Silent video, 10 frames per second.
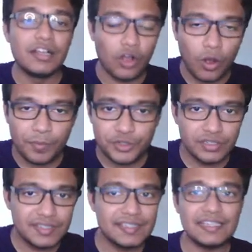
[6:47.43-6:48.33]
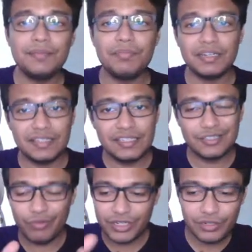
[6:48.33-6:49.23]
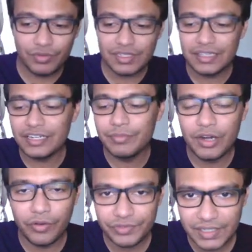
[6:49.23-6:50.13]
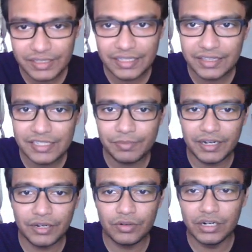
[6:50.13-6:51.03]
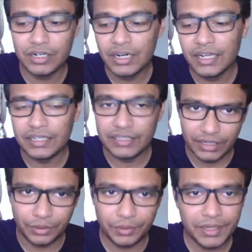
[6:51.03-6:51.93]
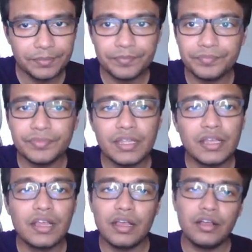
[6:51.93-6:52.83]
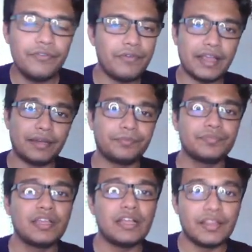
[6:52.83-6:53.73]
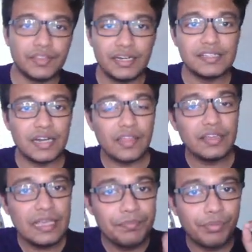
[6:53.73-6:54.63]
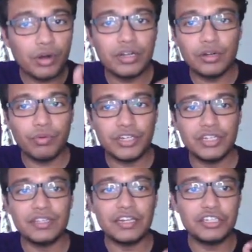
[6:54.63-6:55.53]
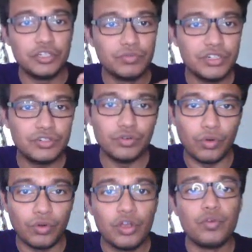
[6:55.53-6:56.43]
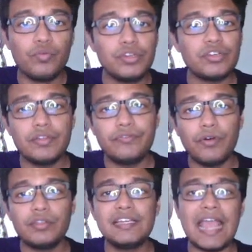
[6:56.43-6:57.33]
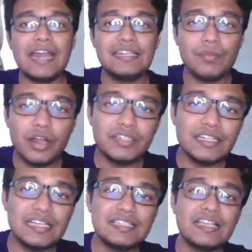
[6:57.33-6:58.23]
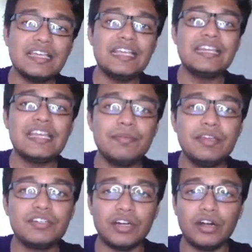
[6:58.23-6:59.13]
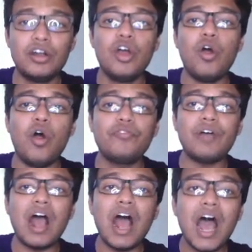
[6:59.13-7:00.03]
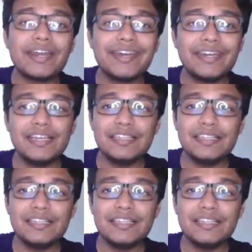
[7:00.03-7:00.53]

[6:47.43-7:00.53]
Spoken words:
option C, but this question was a little bit offset in this particular year, okay? Fine. There is another important question that you need to know. Which of the following antibiotic is an inhibitor of RNA